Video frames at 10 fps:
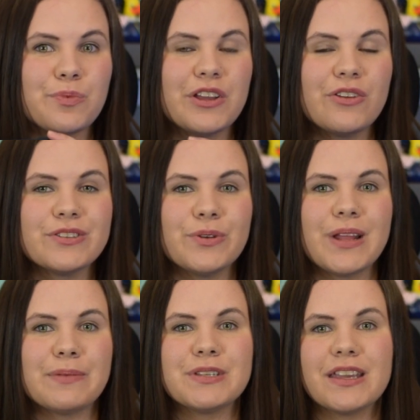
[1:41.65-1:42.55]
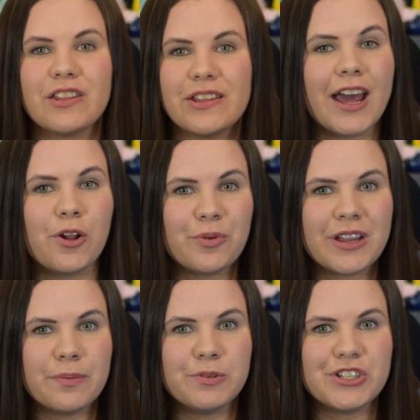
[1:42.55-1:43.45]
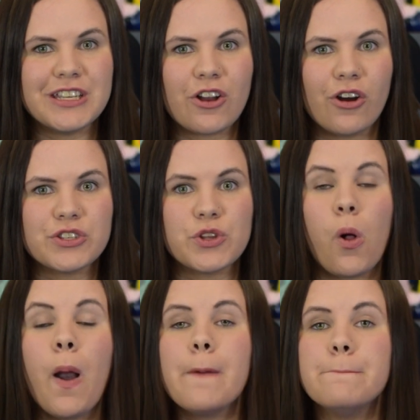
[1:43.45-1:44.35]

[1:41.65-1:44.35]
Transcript: Bring those all up together. That'll bring up your cheat console.